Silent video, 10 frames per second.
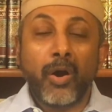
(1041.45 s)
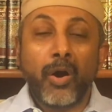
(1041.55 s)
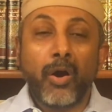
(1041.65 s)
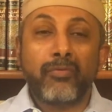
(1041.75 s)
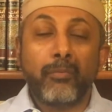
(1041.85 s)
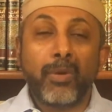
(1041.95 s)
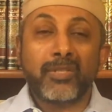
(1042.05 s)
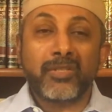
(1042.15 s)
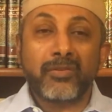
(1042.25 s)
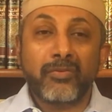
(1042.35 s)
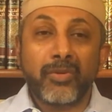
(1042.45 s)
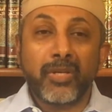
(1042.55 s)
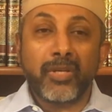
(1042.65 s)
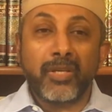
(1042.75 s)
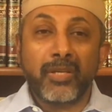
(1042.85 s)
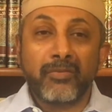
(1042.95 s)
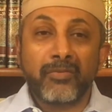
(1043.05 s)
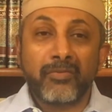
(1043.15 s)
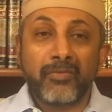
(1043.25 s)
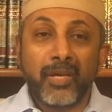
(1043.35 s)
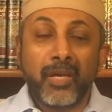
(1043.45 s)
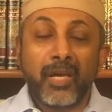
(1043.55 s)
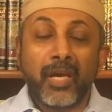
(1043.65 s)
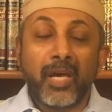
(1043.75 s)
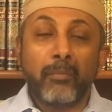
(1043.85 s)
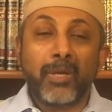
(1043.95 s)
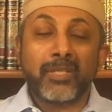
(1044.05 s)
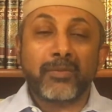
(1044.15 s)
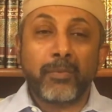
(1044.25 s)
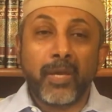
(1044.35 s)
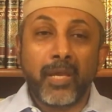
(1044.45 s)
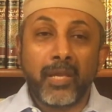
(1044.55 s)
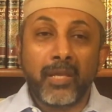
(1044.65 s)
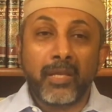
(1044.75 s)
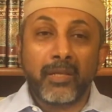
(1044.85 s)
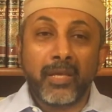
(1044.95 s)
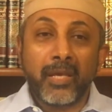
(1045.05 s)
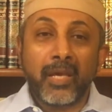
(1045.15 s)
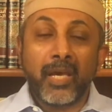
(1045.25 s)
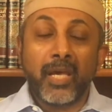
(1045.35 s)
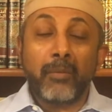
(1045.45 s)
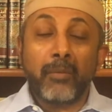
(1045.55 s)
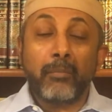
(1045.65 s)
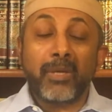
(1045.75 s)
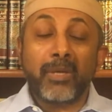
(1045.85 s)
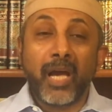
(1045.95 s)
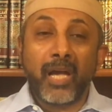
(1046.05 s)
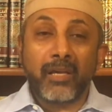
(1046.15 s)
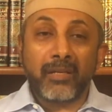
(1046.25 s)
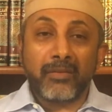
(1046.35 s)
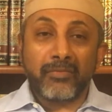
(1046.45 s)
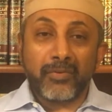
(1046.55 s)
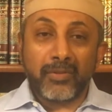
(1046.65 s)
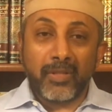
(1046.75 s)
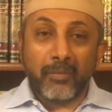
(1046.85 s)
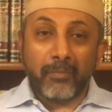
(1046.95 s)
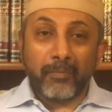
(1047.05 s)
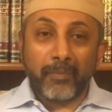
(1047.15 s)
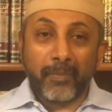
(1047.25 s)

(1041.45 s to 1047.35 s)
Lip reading: of much grief and much pain and much agony for them.